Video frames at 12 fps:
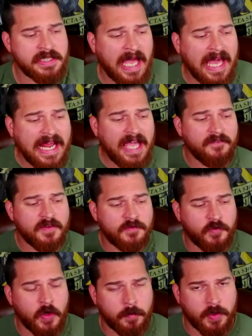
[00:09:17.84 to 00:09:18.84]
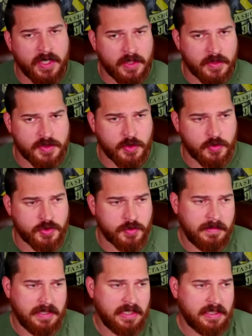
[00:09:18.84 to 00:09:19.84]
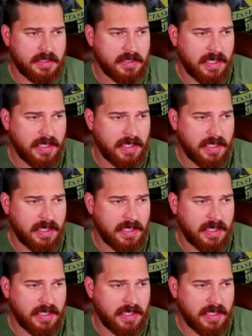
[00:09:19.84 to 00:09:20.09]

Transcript: not having footprint on social media,